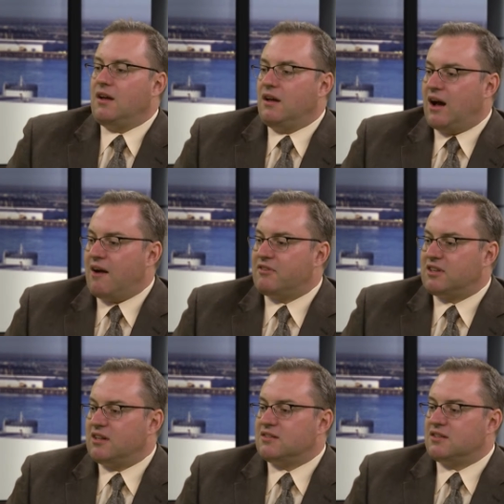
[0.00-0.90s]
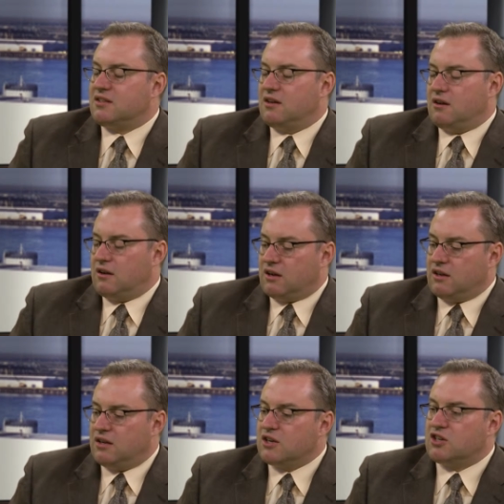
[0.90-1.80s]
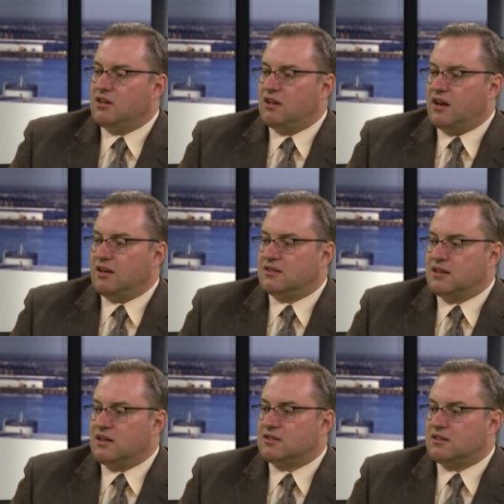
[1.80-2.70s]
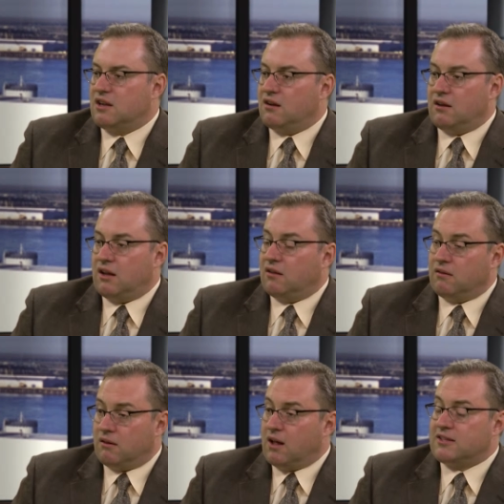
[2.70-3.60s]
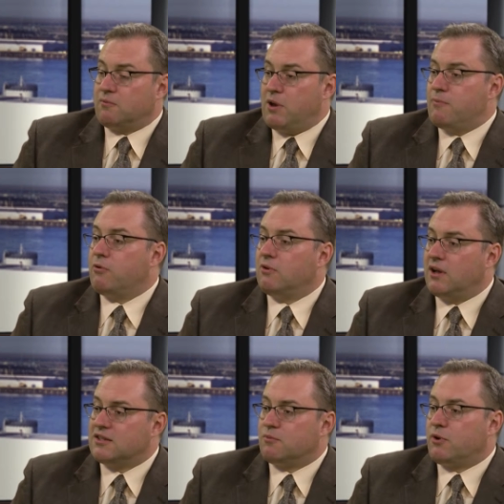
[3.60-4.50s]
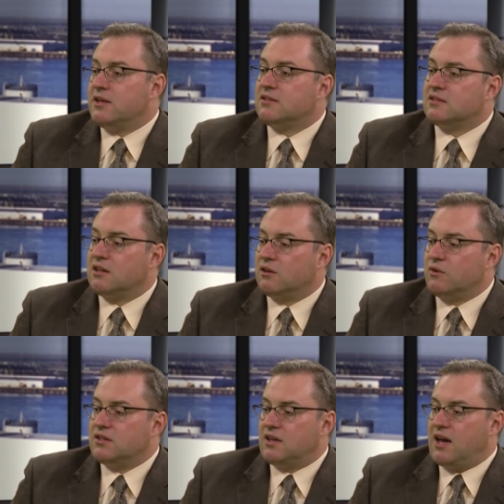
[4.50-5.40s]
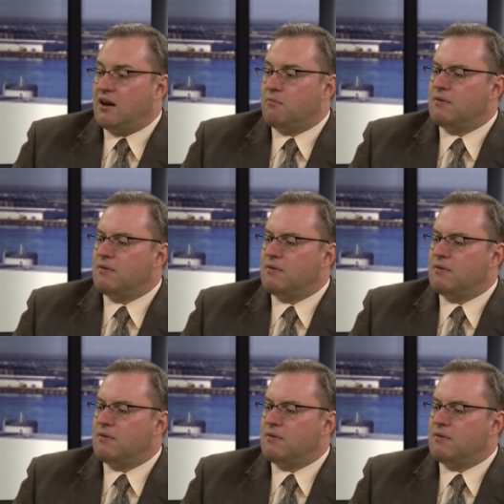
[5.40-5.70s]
Obviously, this is a condition that exists in lots of people and lots of places in Louisiana,